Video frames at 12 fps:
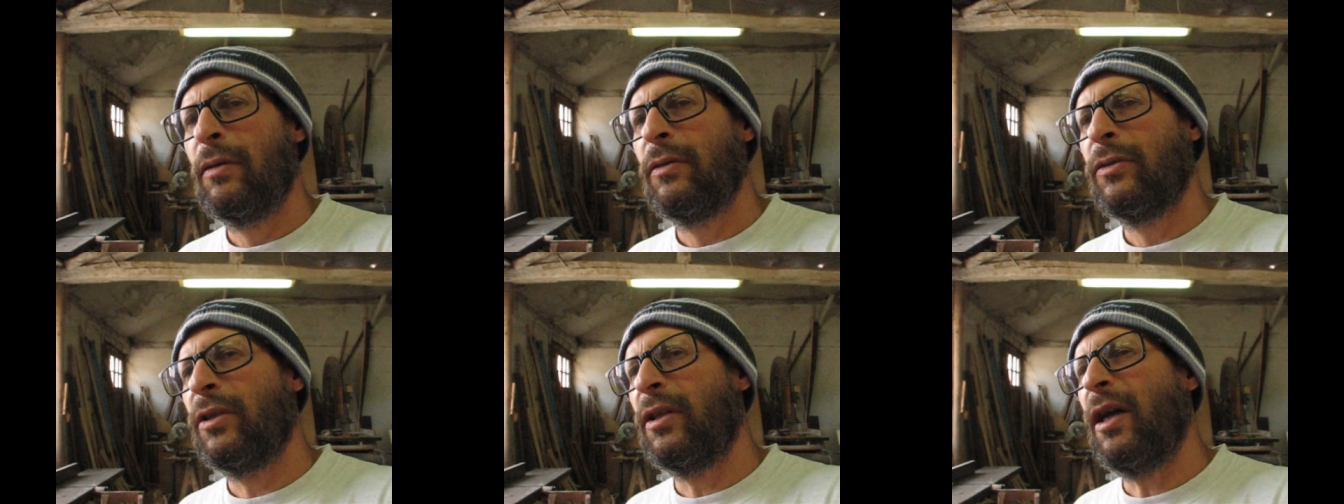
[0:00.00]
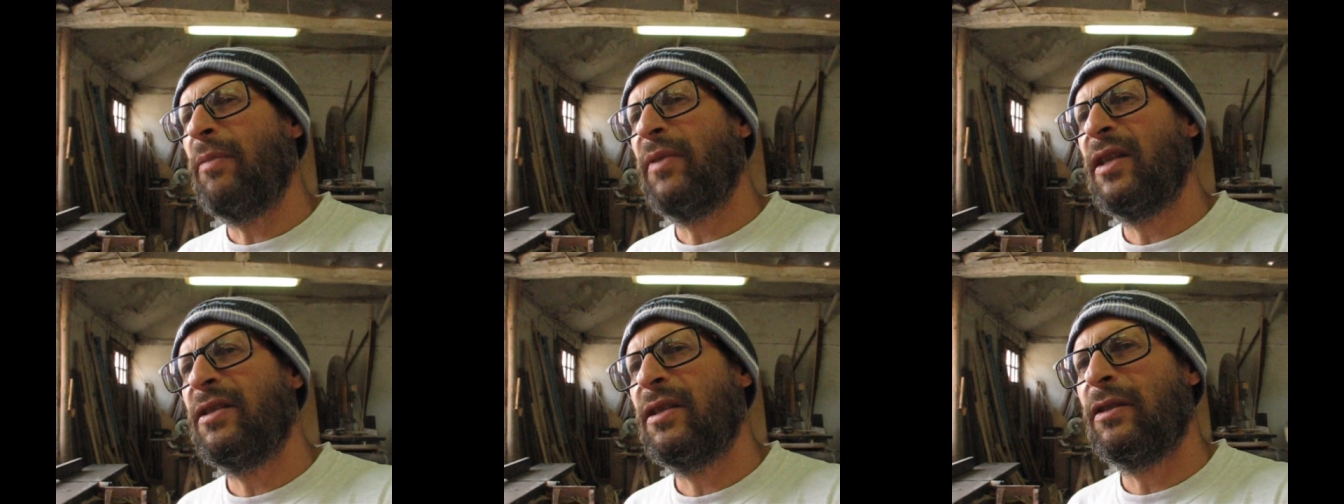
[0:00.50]
So that
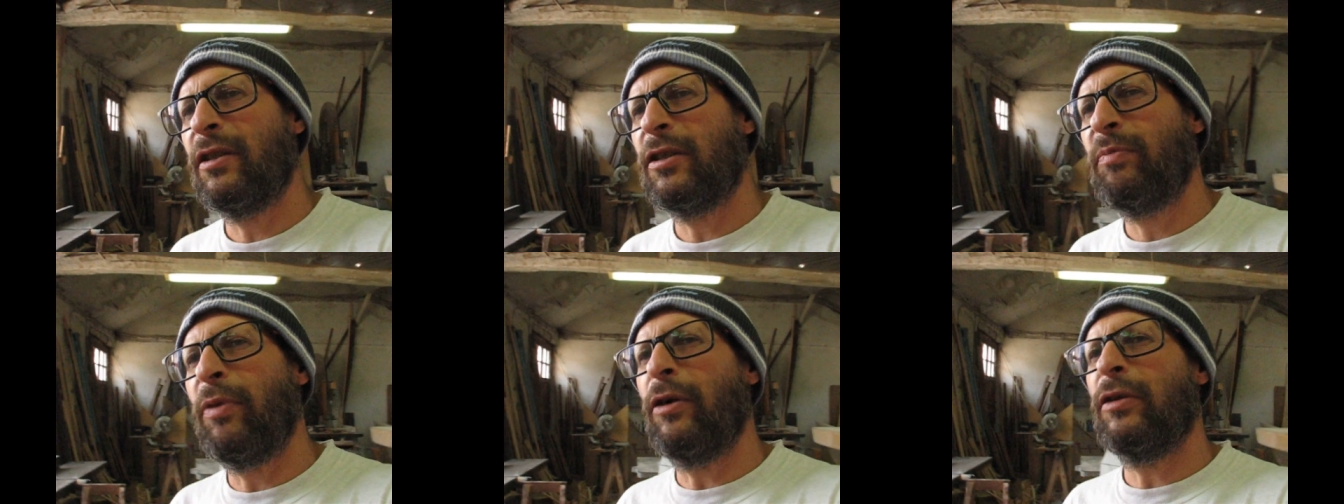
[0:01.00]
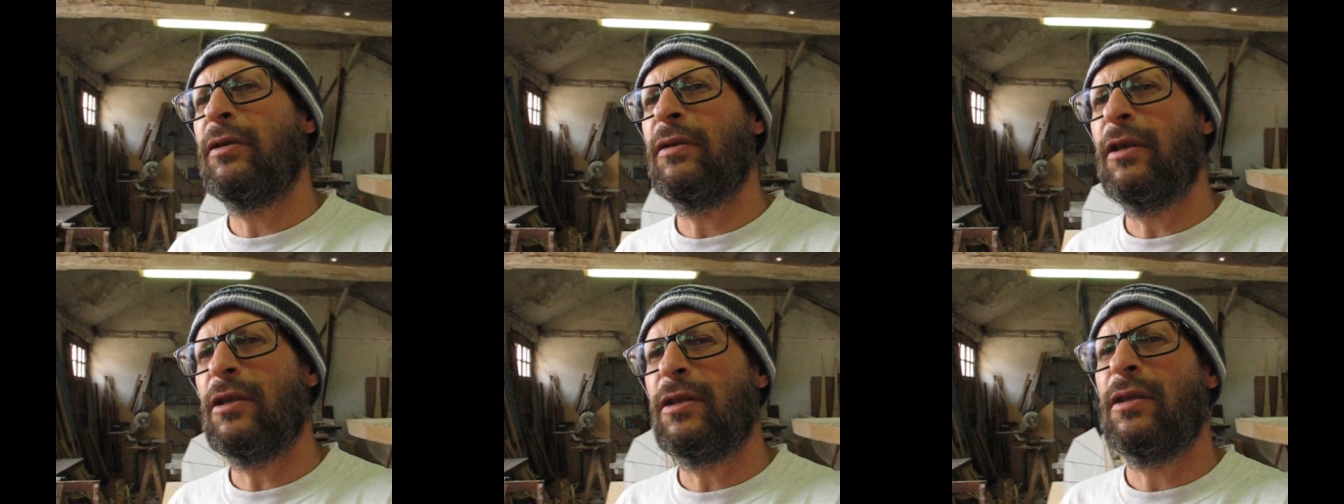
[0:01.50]
means that this boat,
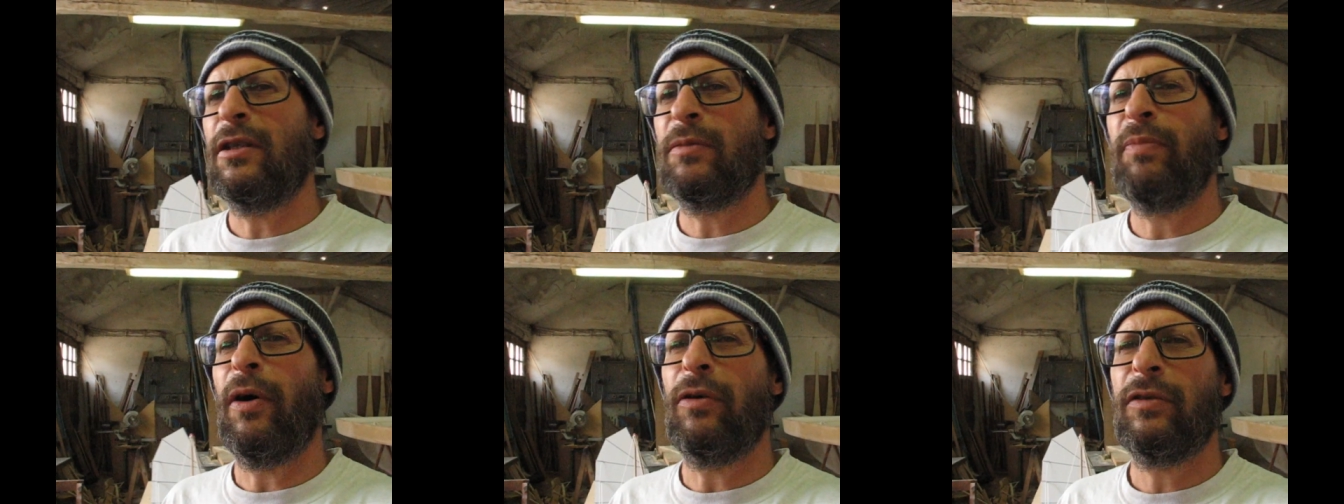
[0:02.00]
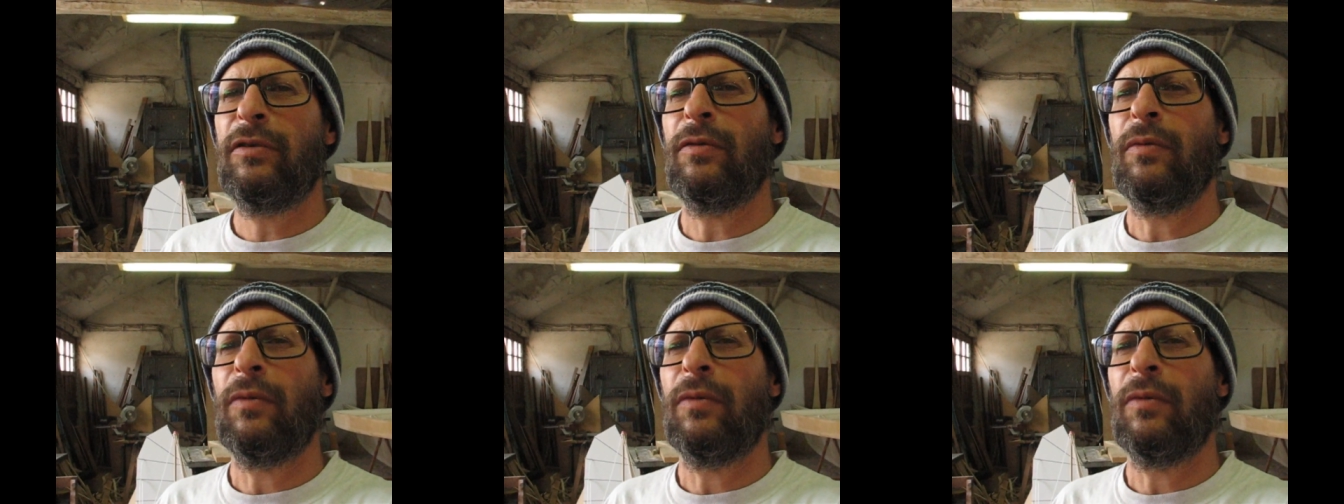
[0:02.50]
this, this boat,